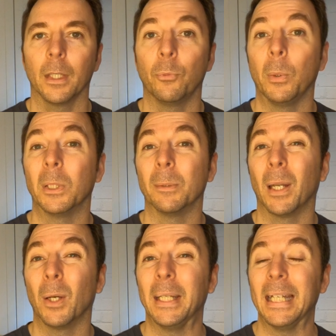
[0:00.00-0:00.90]
If we were to
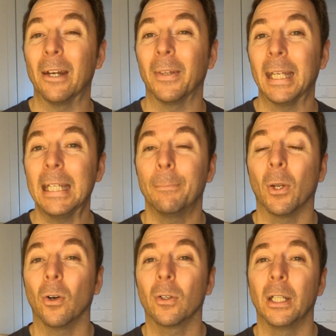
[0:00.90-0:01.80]
blow any air at the heat
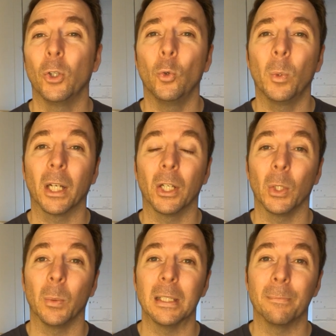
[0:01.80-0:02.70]
block, then all we're going to
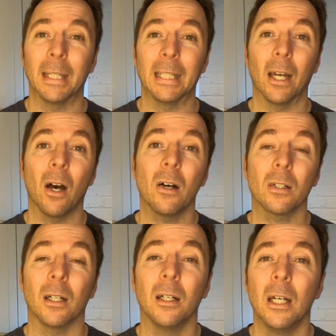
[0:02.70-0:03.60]
do is make it
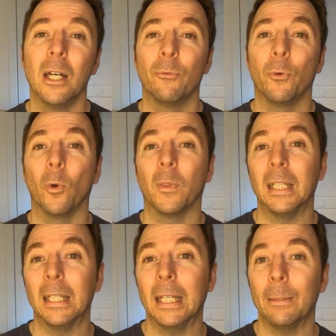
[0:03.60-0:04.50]
harder for
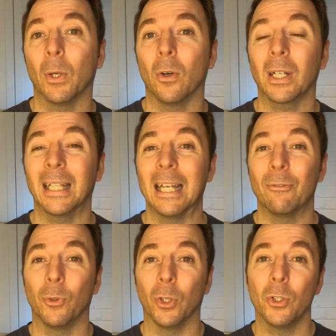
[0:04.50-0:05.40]
the heat block and therefore the